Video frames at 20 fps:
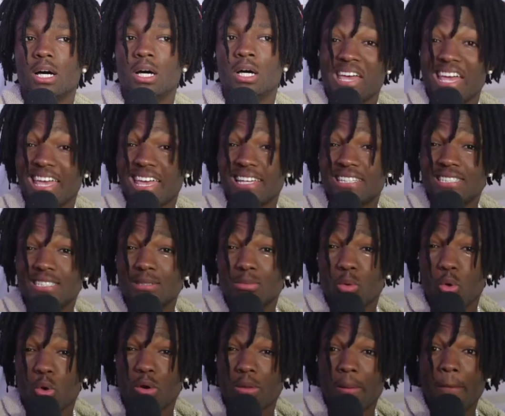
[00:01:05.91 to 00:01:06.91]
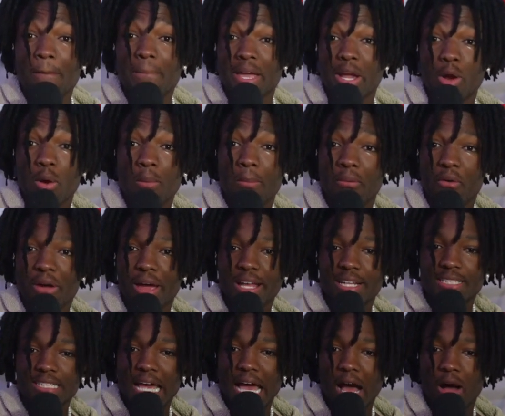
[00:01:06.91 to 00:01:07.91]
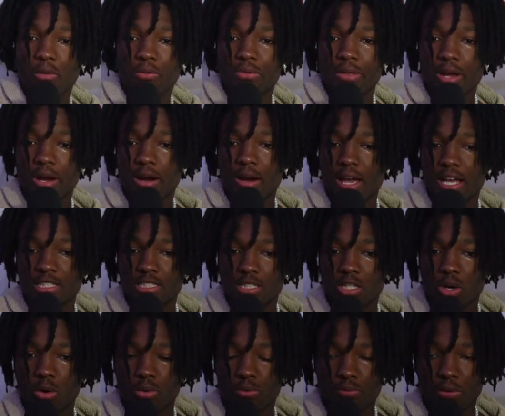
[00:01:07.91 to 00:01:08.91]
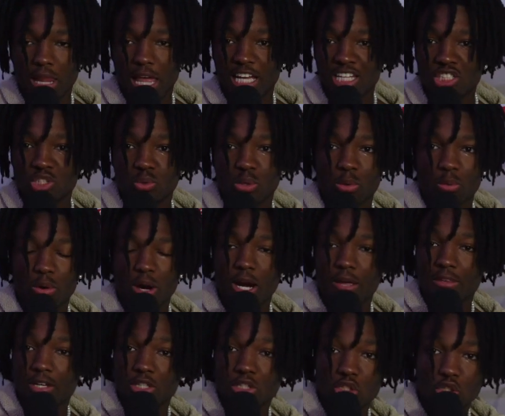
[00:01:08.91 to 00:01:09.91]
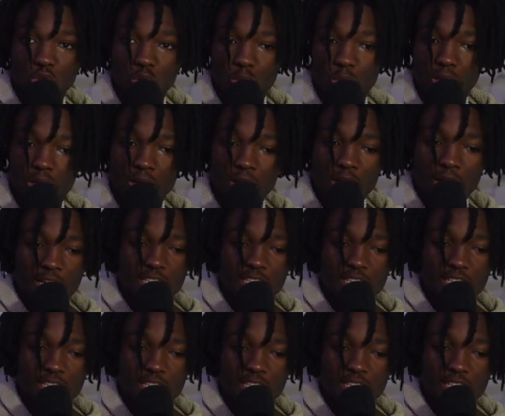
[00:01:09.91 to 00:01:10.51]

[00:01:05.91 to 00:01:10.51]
biggest or the bigger brands out there, as known for like streetwear and their jewelry,